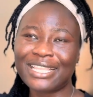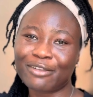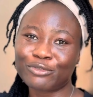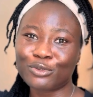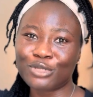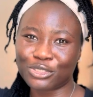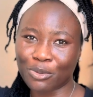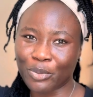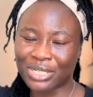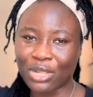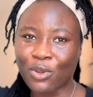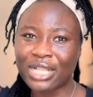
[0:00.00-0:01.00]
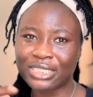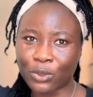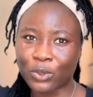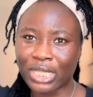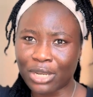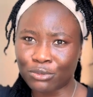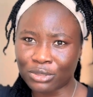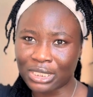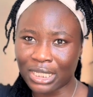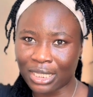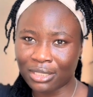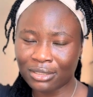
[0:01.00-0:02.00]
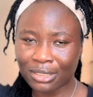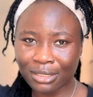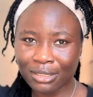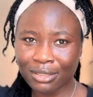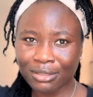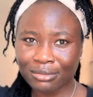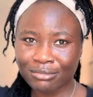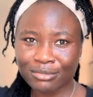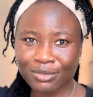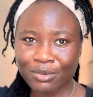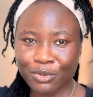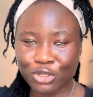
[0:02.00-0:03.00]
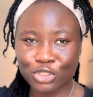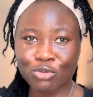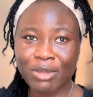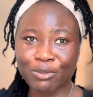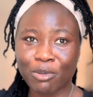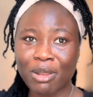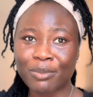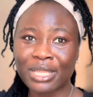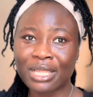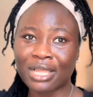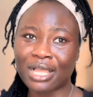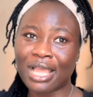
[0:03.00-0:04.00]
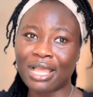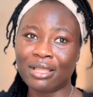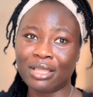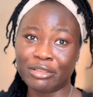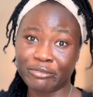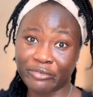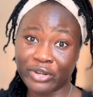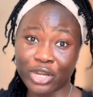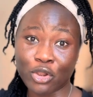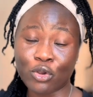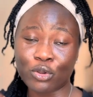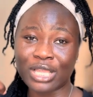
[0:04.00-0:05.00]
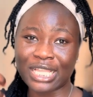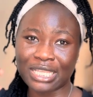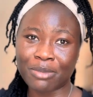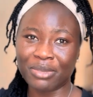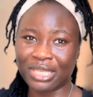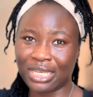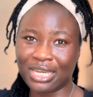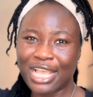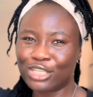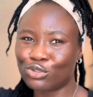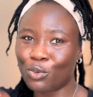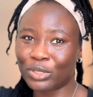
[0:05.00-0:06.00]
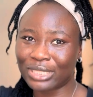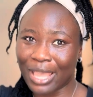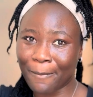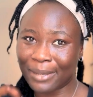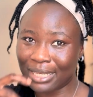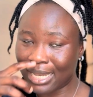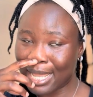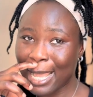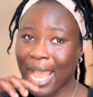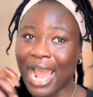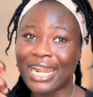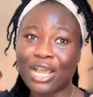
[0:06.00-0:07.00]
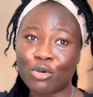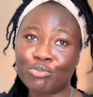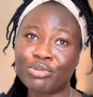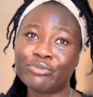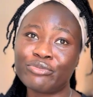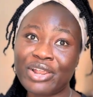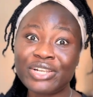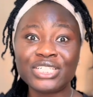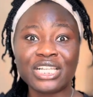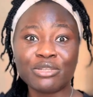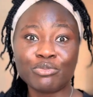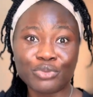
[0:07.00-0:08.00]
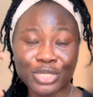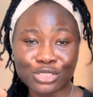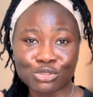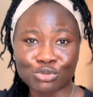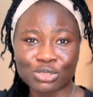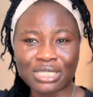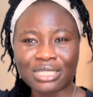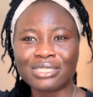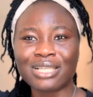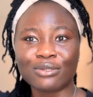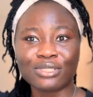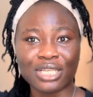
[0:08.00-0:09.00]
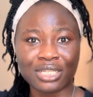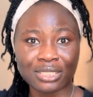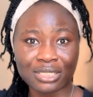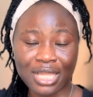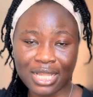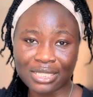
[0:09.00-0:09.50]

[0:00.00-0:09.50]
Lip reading: have told you at some point, like, go and check what I wrote again, because you might probably infer or get a meaning that is not what I mean, and I will be very deliberate to state it out in